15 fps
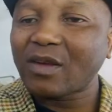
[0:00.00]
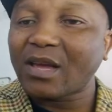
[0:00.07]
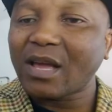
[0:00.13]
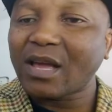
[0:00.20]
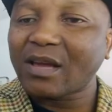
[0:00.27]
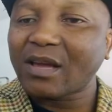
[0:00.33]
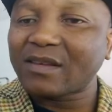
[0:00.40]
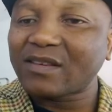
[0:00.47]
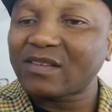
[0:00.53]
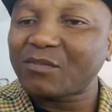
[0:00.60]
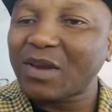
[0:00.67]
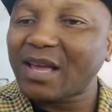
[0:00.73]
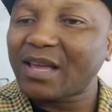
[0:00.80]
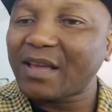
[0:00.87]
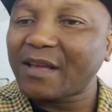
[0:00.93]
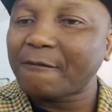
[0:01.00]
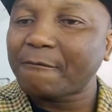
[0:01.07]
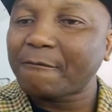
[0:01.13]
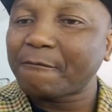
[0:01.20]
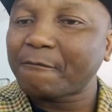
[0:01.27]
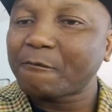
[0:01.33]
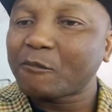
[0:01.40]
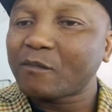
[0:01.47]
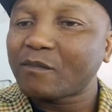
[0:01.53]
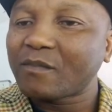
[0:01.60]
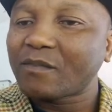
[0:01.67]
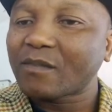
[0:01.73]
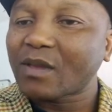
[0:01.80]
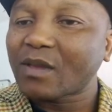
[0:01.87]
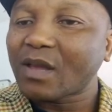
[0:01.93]
there. Yeah, I just plug in.
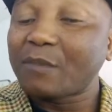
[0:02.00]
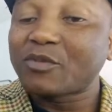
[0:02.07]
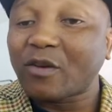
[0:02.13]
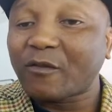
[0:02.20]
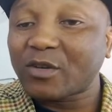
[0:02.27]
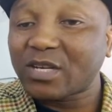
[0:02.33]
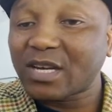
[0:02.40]
I'm sorry